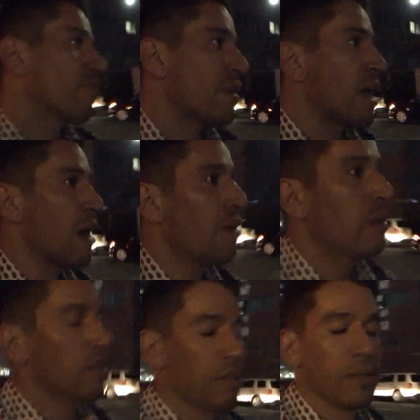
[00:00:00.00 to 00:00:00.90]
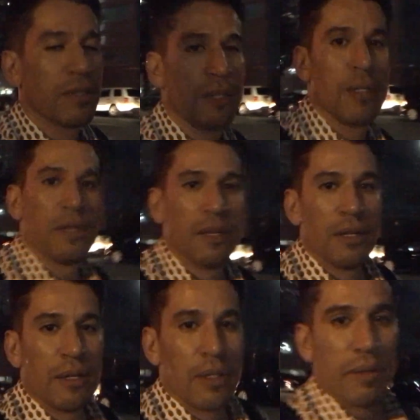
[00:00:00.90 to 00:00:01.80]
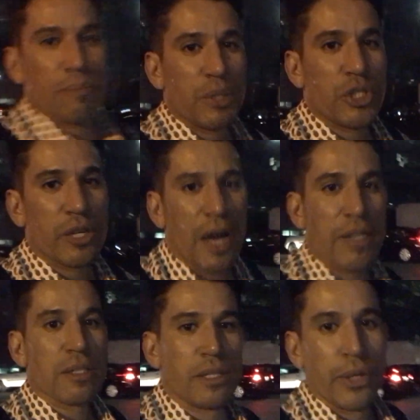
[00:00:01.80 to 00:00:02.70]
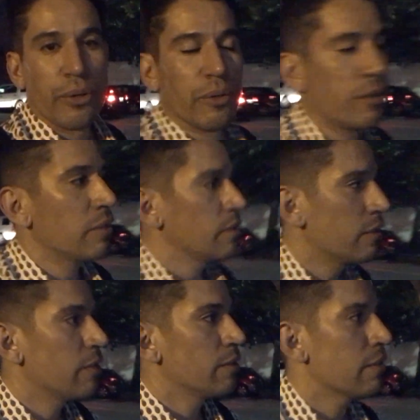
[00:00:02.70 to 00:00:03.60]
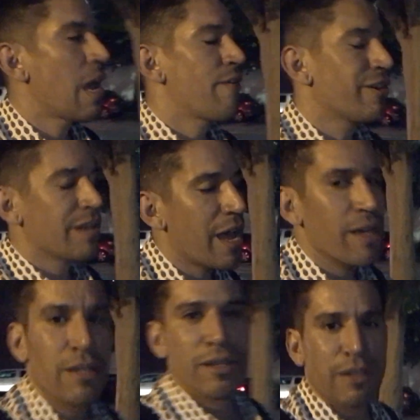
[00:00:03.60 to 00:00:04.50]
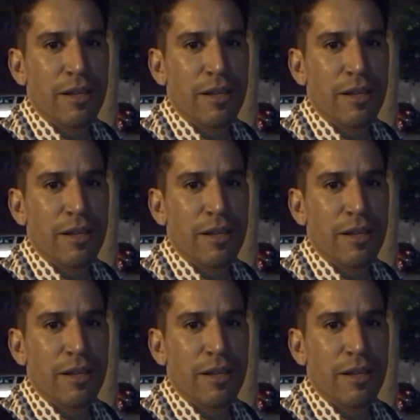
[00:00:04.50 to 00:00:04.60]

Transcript: for now, bid you guys adieu. Have a good night.